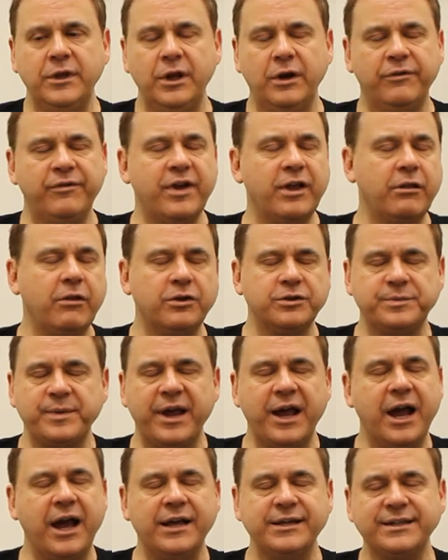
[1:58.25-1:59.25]
You know, if I close
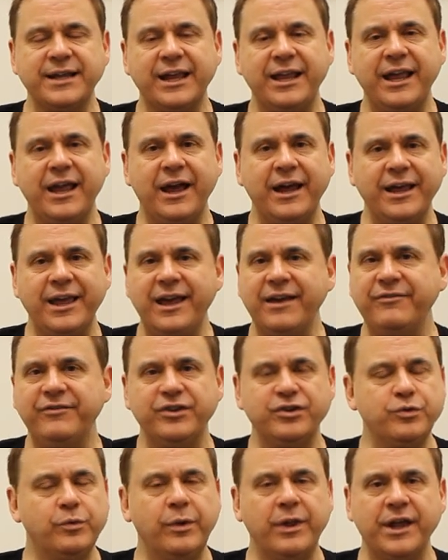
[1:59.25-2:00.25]
my eyes, I, I can't
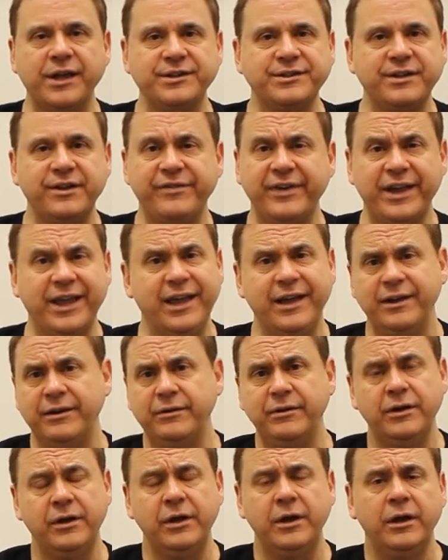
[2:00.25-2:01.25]
visualize stuff. I can't,
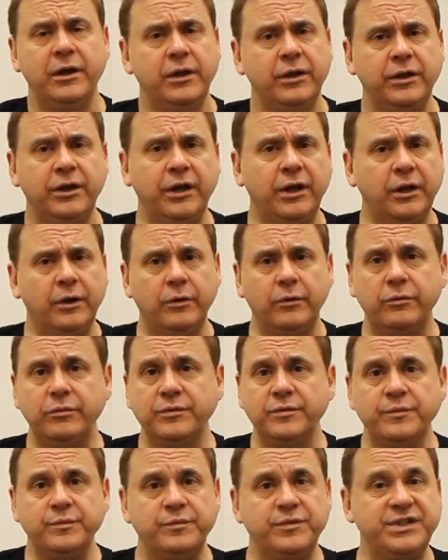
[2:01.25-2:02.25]
you know,
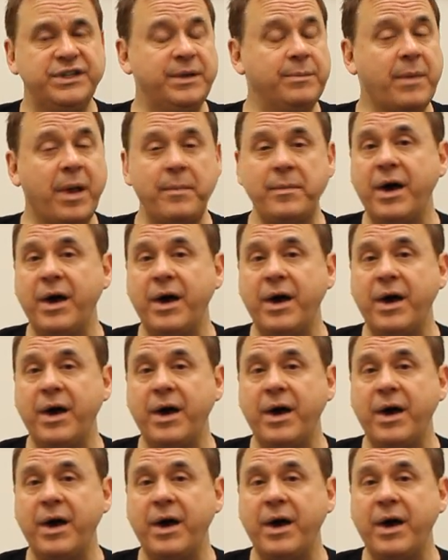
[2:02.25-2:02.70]
see my